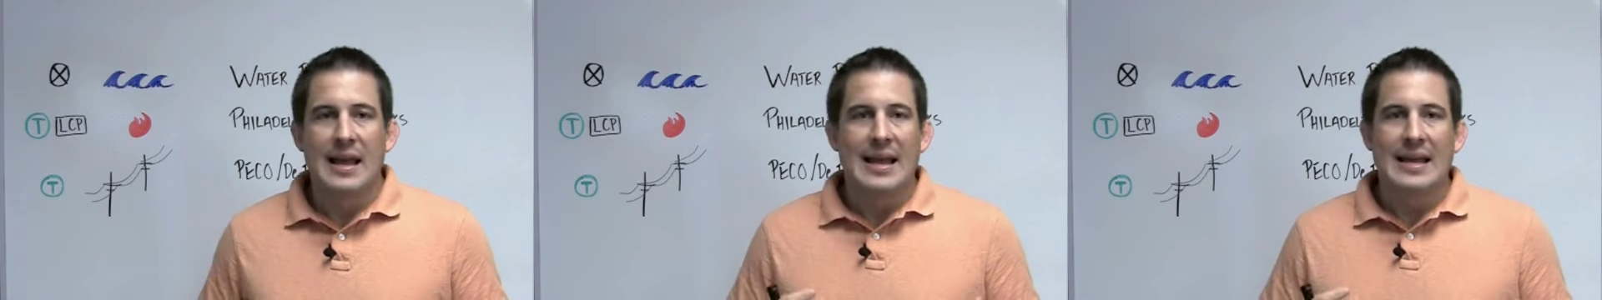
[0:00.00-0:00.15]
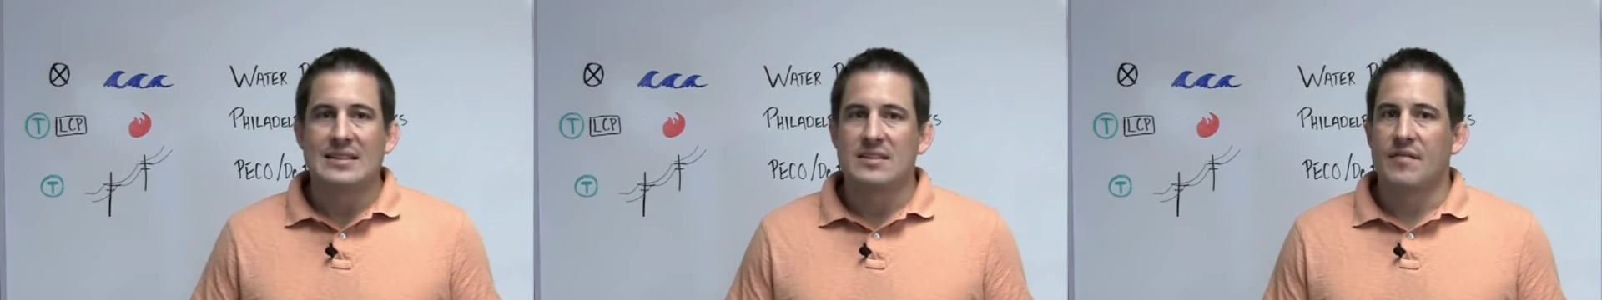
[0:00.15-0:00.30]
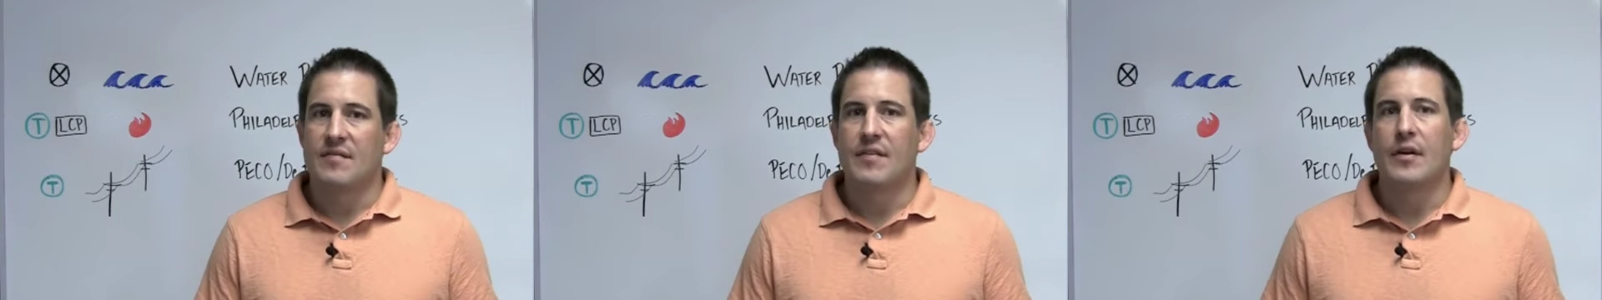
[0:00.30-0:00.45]

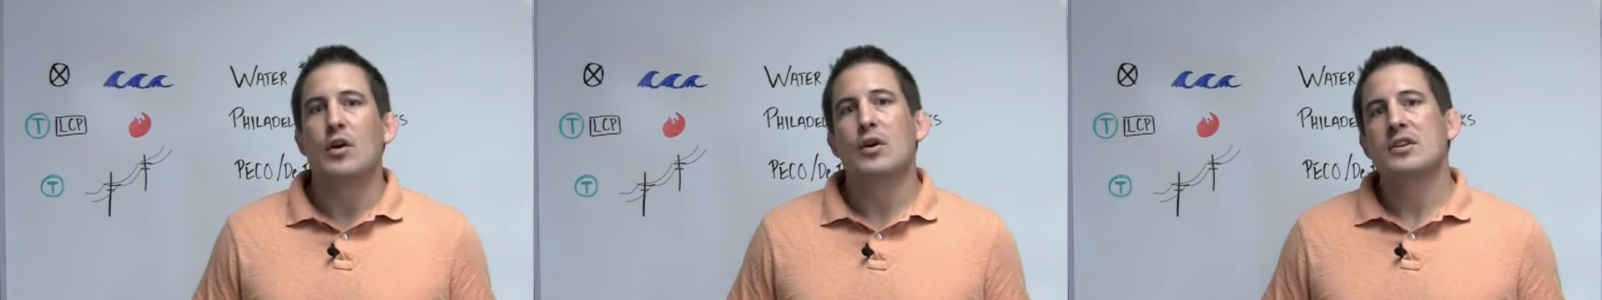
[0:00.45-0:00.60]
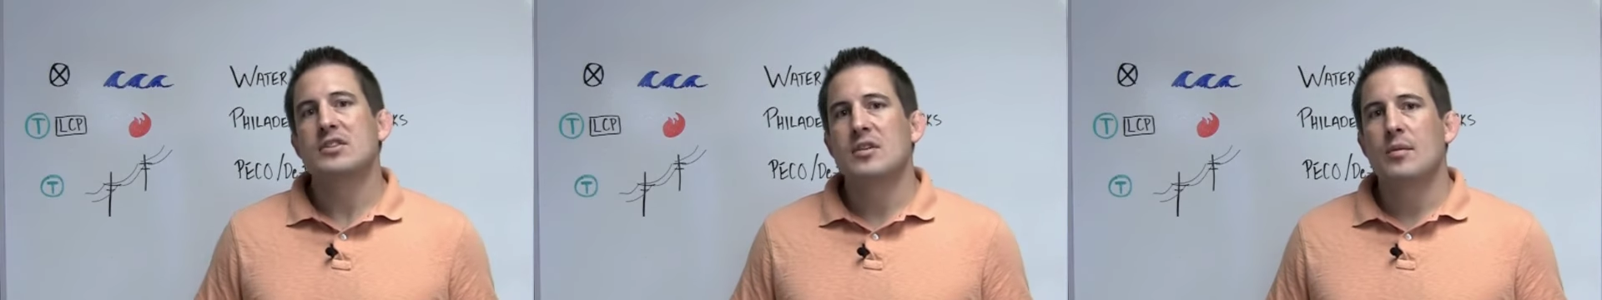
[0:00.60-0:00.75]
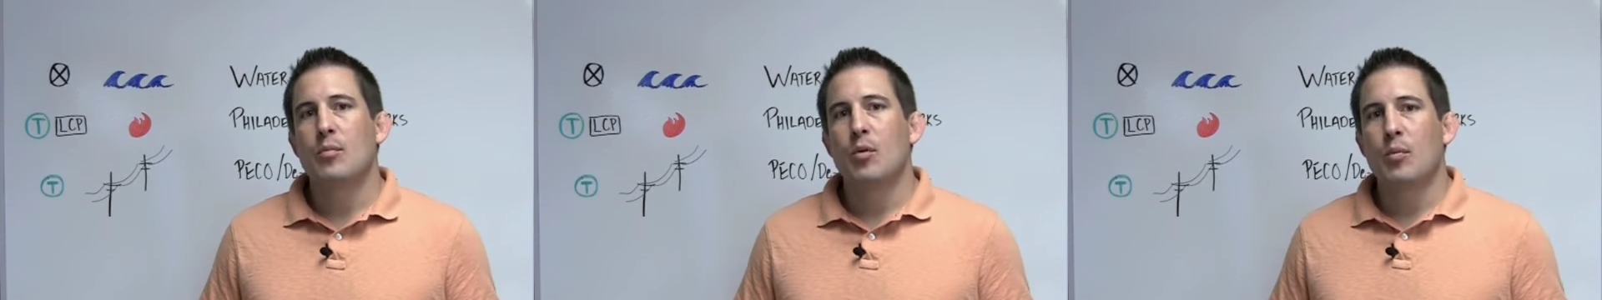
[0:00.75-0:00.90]
It's a
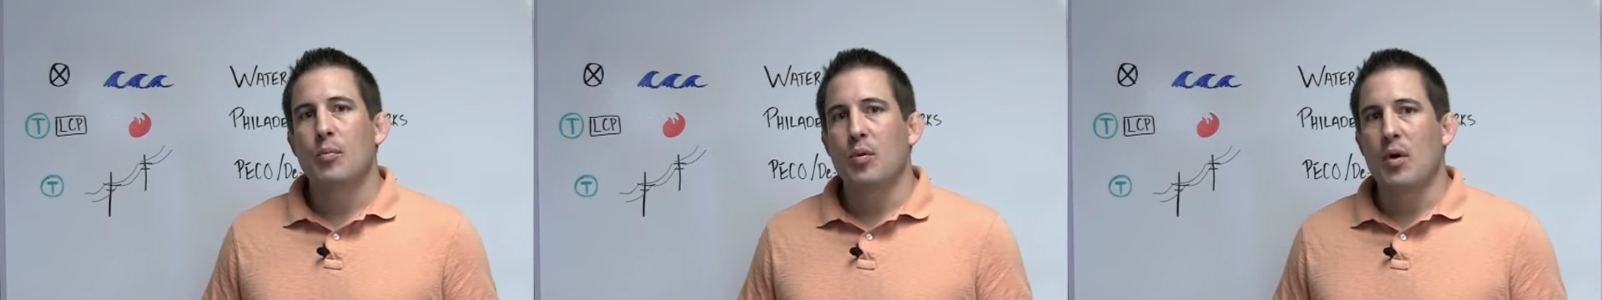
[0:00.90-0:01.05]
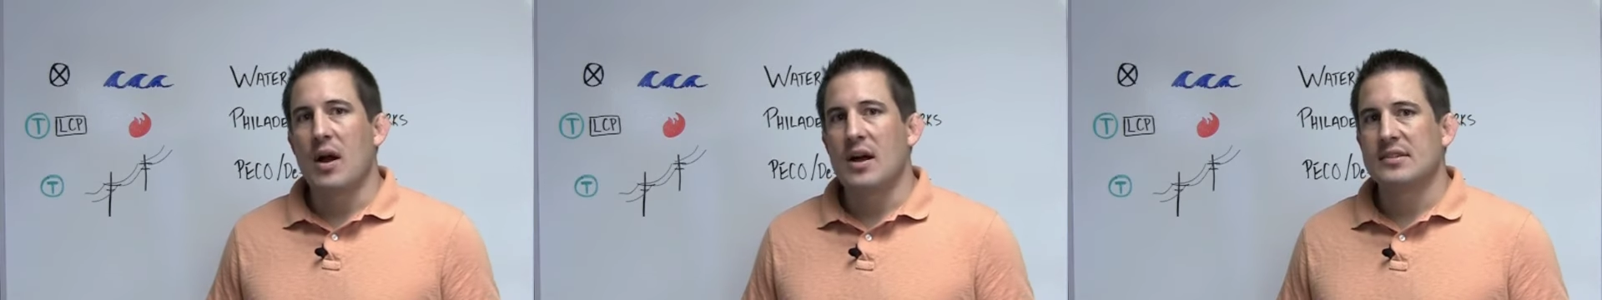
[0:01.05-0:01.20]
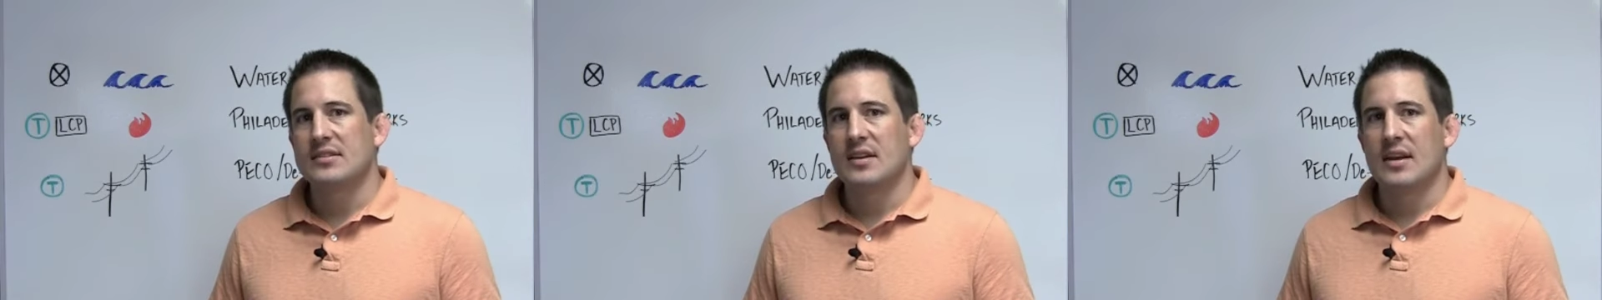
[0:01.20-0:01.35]
very simple
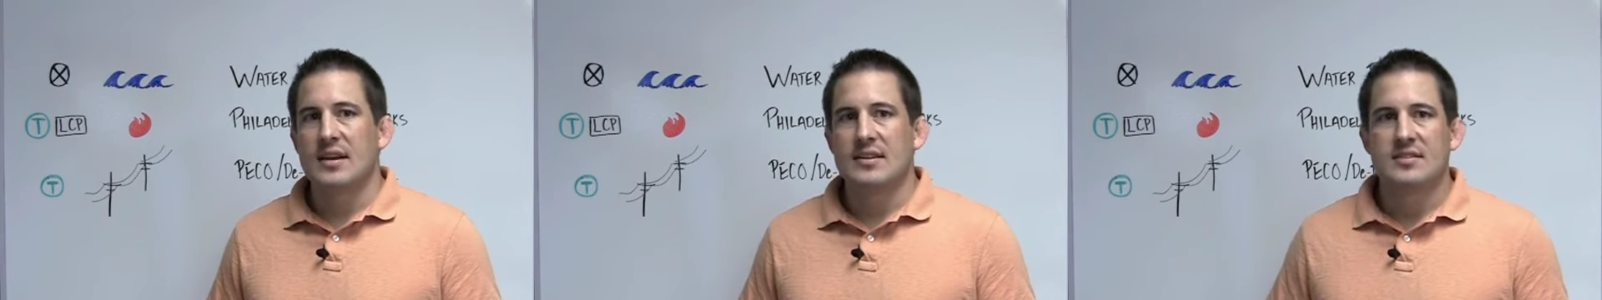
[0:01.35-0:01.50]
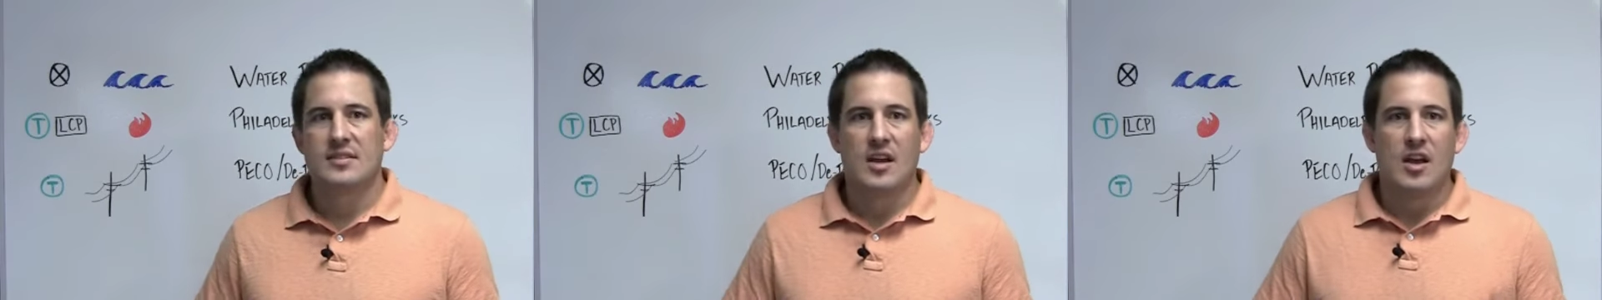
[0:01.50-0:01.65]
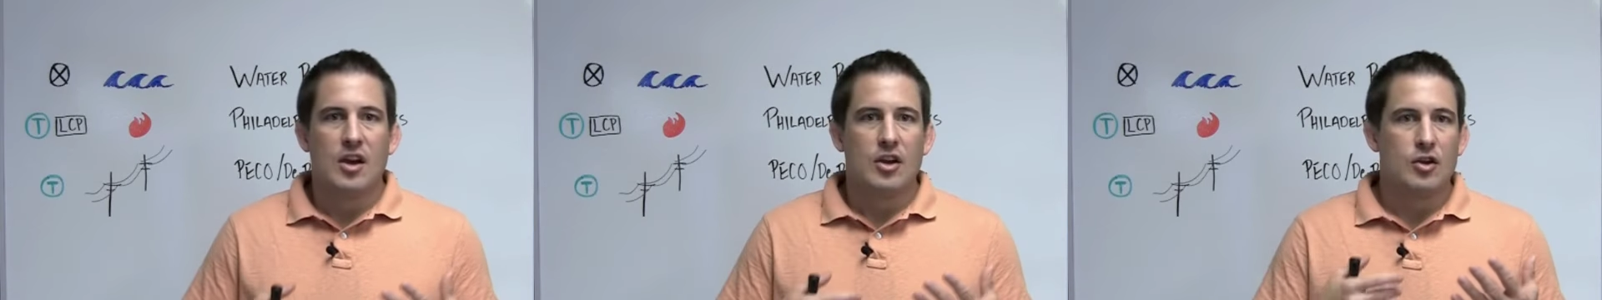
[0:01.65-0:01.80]

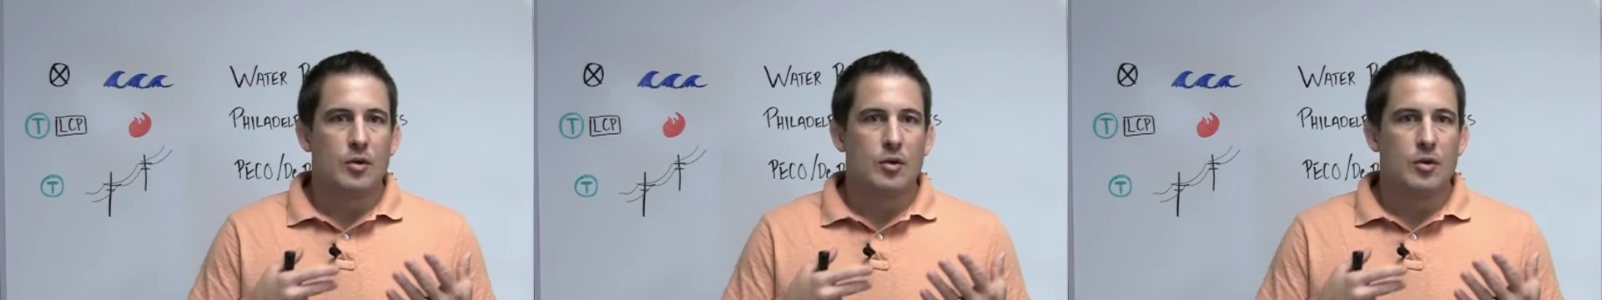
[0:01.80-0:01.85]
process.